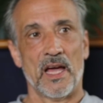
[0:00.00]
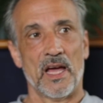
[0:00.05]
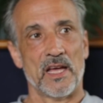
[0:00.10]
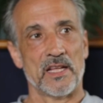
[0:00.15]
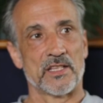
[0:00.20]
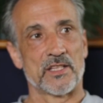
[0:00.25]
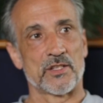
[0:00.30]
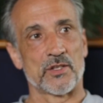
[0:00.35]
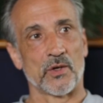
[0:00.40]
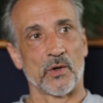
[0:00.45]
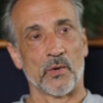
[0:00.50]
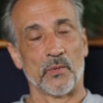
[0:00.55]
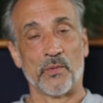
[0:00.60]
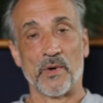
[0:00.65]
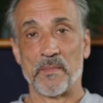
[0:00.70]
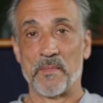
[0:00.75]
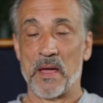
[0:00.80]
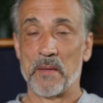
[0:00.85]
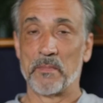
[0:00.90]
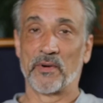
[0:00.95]
And so
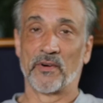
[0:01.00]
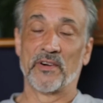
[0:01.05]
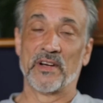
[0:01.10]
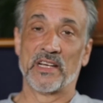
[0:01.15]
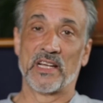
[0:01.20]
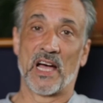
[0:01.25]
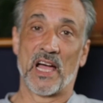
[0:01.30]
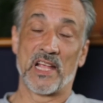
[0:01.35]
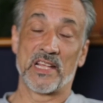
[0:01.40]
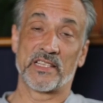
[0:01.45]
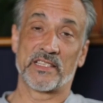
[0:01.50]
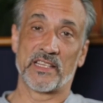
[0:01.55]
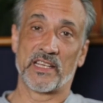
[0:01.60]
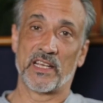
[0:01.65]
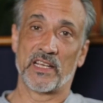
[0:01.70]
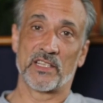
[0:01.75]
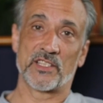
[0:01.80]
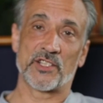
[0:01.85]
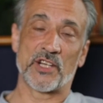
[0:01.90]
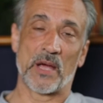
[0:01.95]
remember in
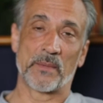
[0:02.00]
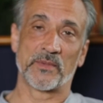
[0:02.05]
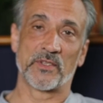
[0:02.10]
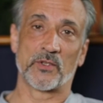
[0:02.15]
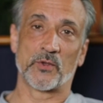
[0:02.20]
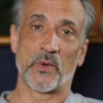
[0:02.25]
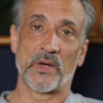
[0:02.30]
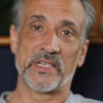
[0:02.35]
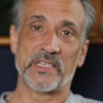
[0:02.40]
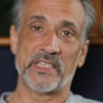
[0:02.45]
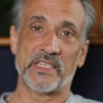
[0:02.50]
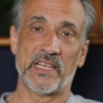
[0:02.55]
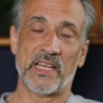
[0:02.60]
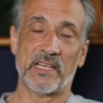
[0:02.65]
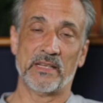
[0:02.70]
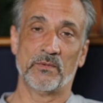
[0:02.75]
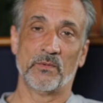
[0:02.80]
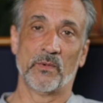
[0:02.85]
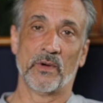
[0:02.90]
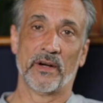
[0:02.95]
Isaiah chapter
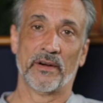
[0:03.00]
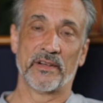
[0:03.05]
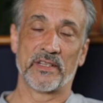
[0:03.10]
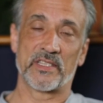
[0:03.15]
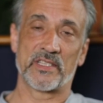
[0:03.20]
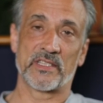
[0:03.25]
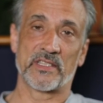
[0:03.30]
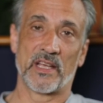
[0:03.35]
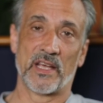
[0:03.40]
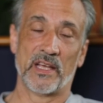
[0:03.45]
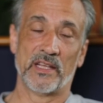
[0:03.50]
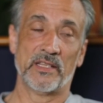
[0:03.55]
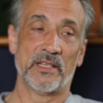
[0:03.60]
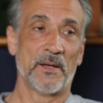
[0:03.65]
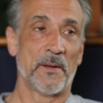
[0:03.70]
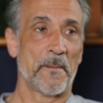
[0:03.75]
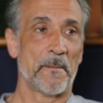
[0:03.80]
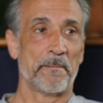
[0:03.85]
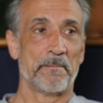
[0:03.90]
twenty-eight, where it said,